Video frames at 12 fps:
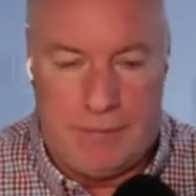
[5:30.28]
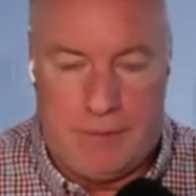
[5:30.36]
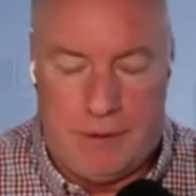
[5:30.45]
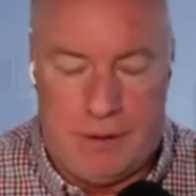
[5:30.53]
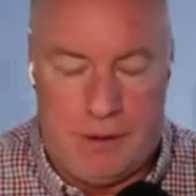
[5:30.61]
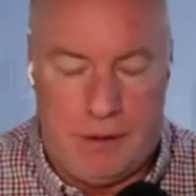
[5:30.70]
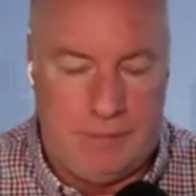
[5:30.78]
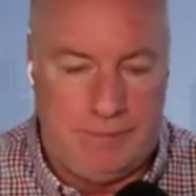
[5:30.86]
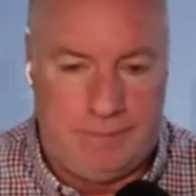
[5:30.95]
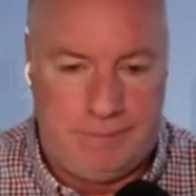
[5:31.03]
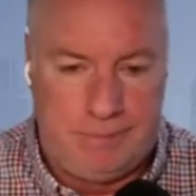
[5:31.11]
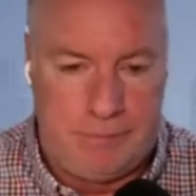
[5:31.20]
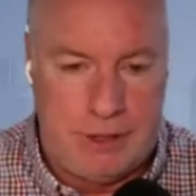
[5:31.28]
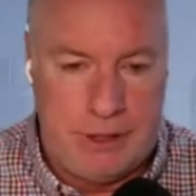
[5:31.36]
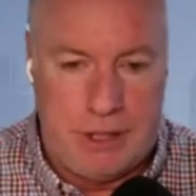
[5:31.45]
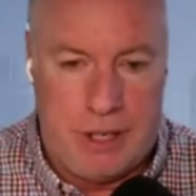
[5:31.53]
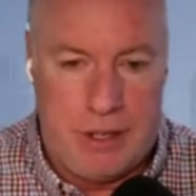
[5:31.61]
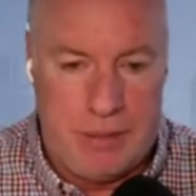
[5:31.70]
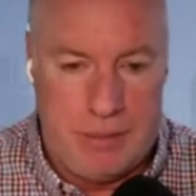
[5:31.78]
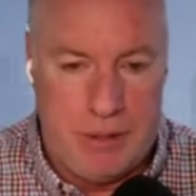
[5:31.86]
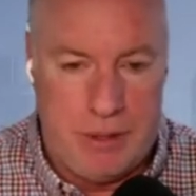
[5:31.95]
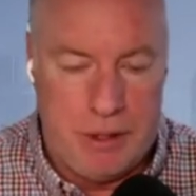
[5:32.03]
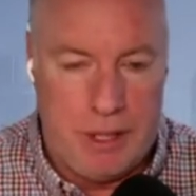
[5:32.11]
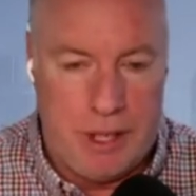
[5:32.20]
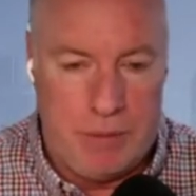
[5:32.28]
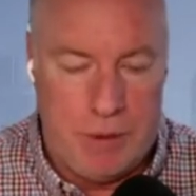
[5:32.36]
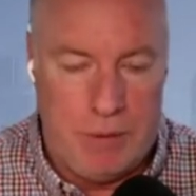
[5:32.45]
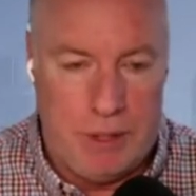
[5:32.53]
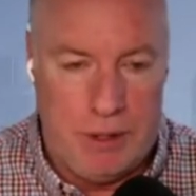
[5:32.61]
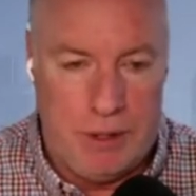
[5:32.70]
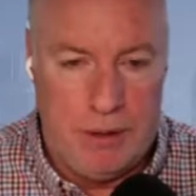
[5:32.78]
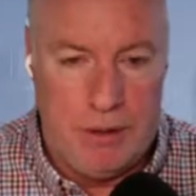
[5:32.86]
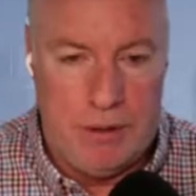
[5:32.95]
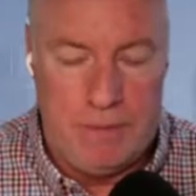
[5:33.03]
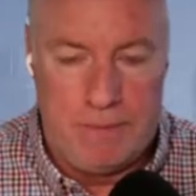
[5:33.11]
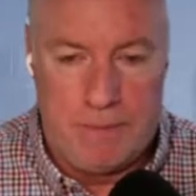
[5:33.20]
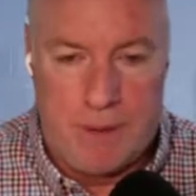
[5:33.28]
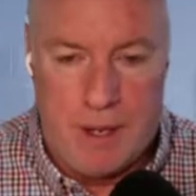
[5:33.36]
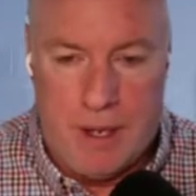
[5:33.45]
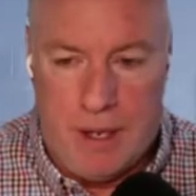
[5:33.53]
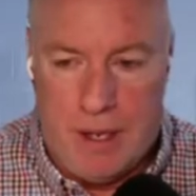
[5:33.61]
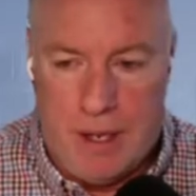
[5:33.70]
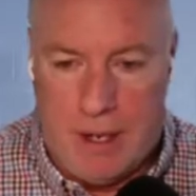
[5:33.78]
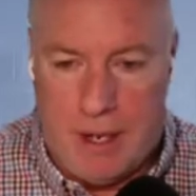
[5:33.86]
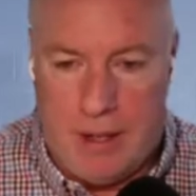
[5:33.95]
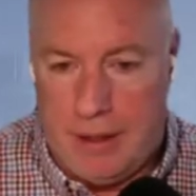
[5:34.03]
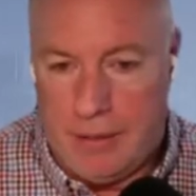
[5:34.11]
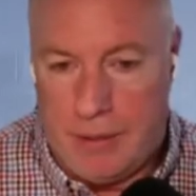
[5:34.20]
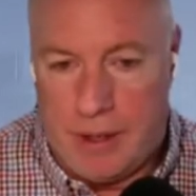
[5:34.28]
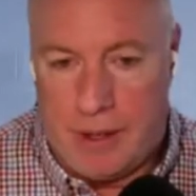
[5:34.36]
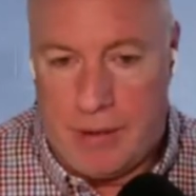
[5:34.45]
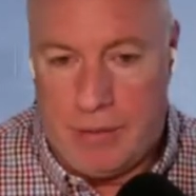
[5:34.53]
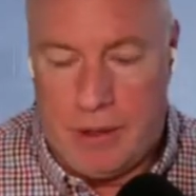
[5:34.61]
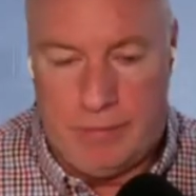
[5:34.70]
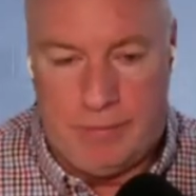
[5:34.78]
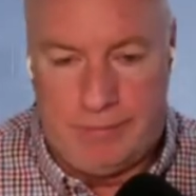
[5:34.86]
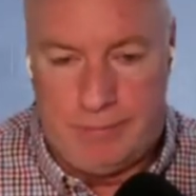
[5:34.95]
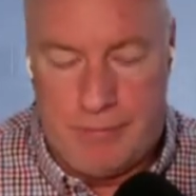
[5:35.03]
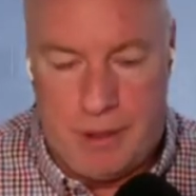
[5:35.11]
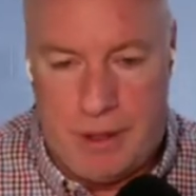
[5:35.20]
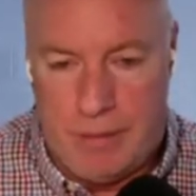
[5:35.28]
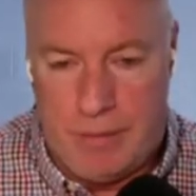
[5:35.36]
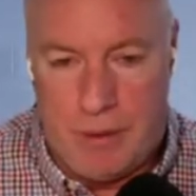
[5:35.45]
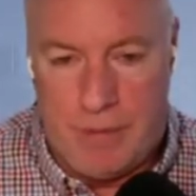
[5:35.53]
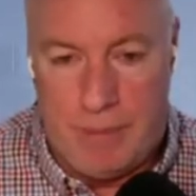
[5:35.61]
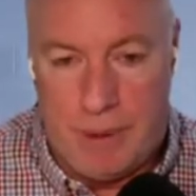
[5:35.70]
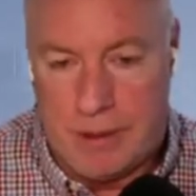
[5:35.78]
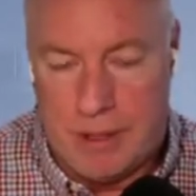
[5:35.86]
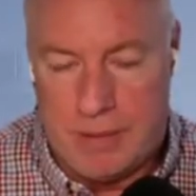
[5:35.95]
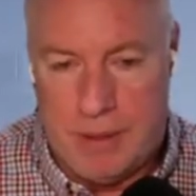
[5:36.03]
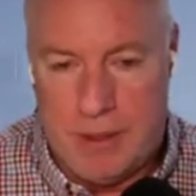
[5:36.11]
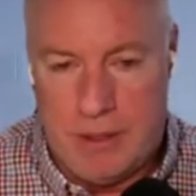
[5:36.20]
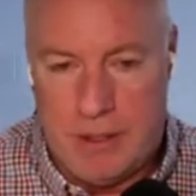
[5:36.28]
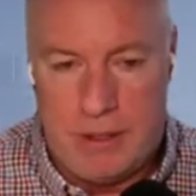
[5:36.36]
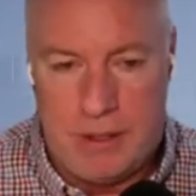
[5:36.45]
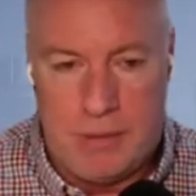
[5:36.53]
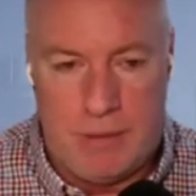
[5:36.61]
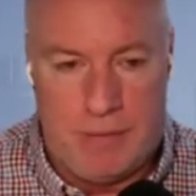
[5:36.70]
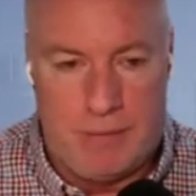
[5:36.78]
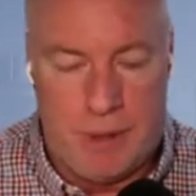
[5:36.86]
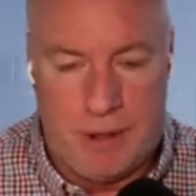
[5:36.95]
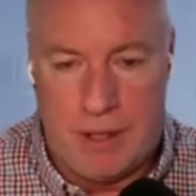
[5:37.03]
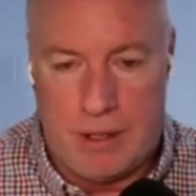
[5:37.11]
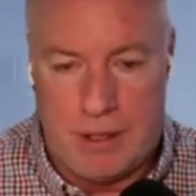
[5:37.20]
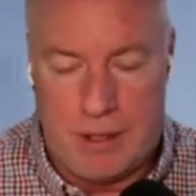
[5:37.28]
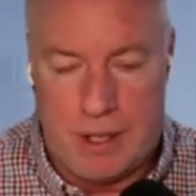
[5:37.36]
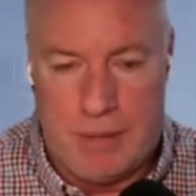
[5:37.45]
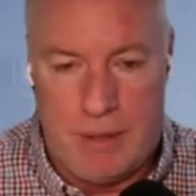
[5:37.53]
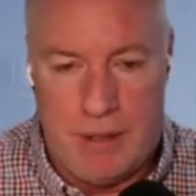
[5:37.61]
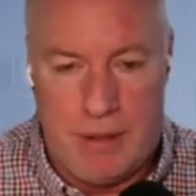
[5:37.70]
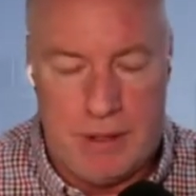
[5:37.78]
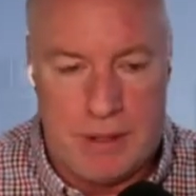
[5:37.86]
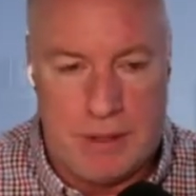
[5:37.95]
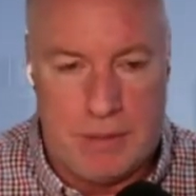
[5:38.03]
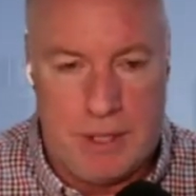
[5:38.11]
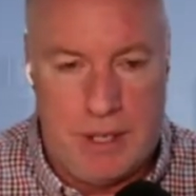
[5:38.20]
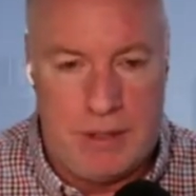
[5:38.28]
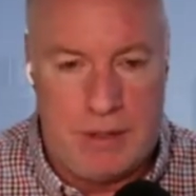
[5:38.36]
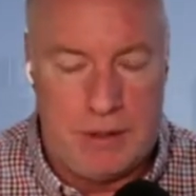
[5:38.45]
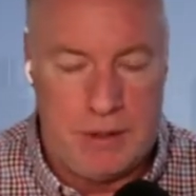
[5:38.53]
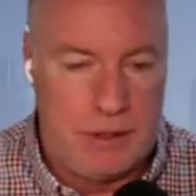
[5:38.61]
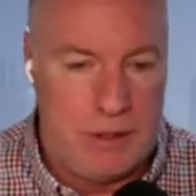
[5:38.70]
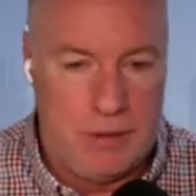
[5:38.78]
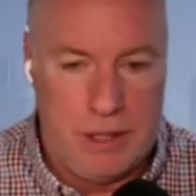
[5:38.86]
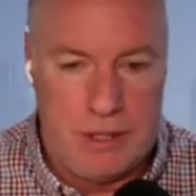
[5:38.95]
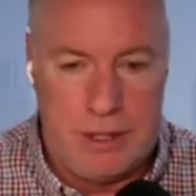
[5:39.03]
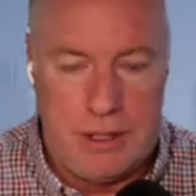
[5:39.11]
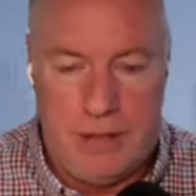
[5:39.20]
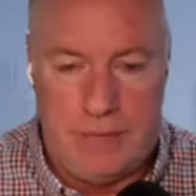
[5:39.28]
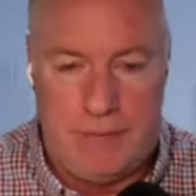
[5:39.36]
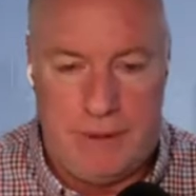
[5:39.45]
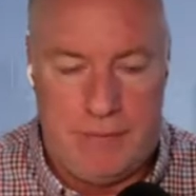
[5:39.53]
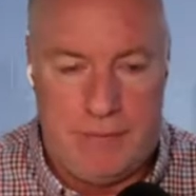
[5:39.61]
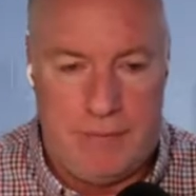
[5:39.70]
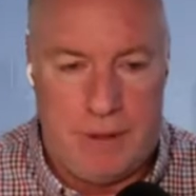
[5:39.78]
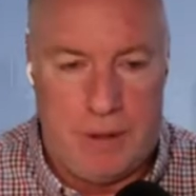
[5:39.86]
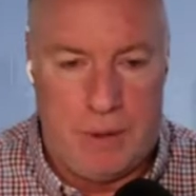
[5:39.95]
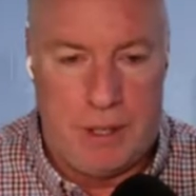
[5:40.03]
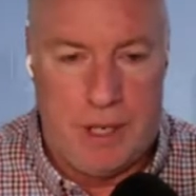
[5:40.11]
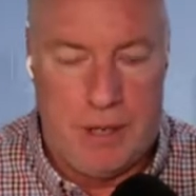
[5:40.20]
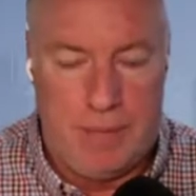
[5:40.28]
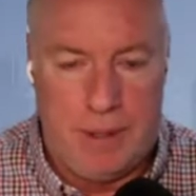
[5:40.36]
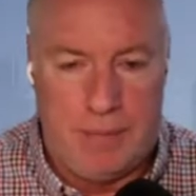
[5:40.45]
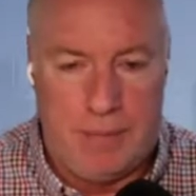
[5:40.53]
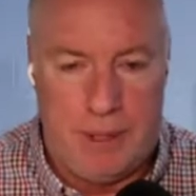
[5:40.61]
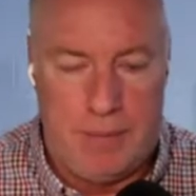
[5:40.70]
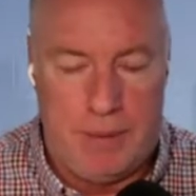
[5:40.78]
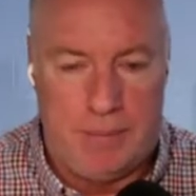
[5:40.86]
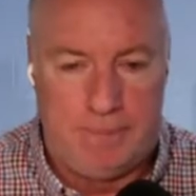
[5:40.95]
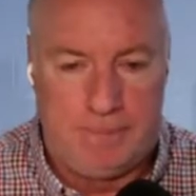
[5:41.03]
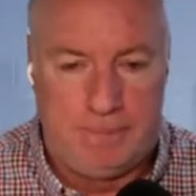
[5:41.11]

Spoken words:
of desire to be good at it, what we do. And we thought, well, we've built this business, we think it's going to be substantial, so let's see if we can help other people.